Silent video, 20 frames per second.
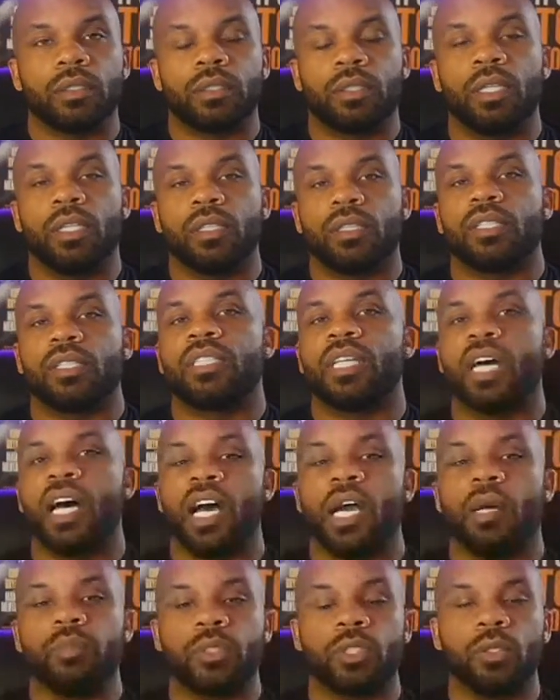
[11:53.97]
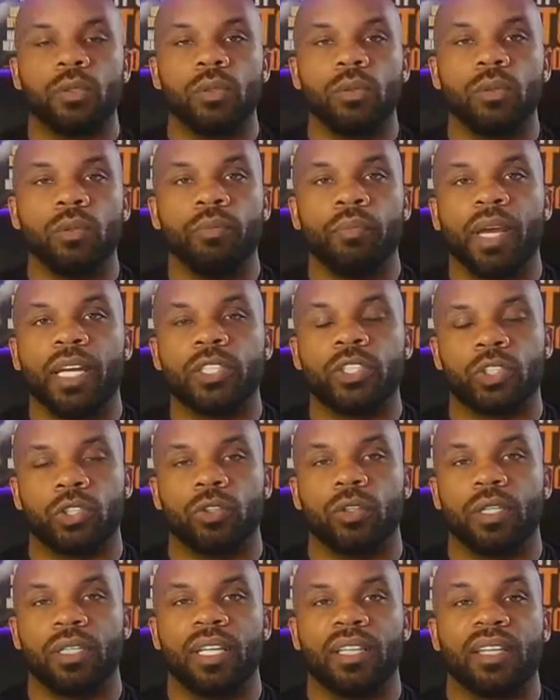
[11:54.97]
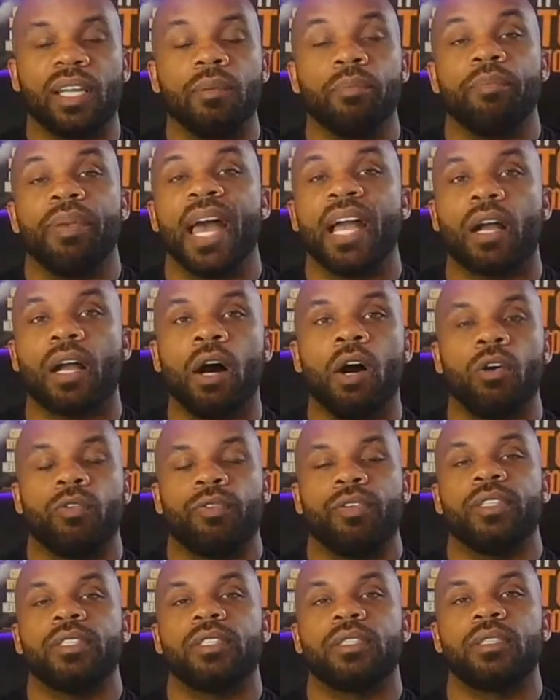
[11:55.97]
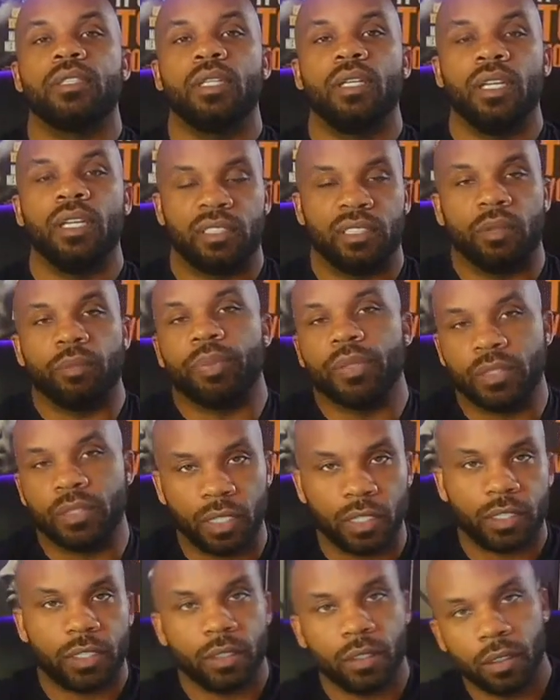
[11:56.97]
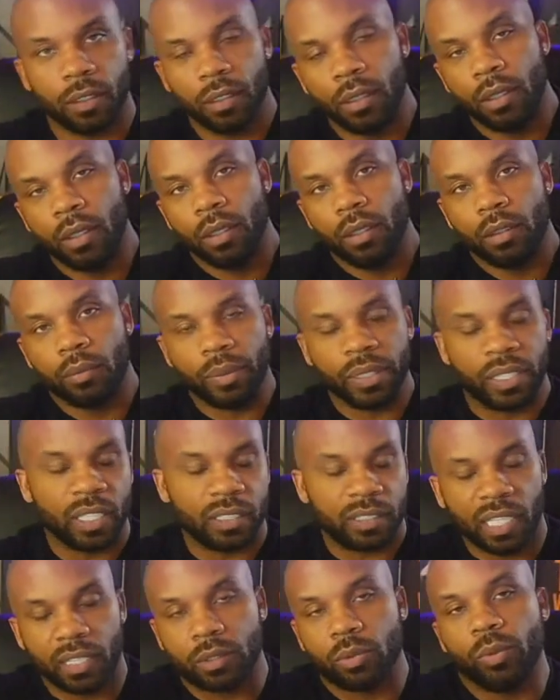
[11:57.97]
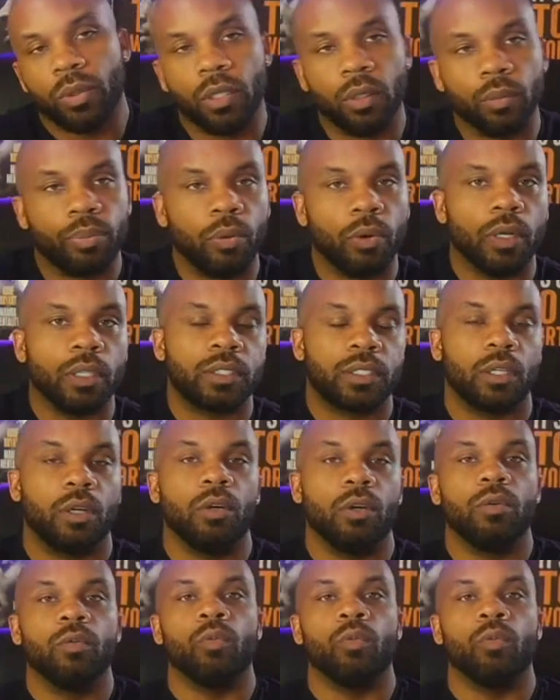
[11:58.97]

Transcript: took the time to make sure that their back office is in position. Because that's really important. So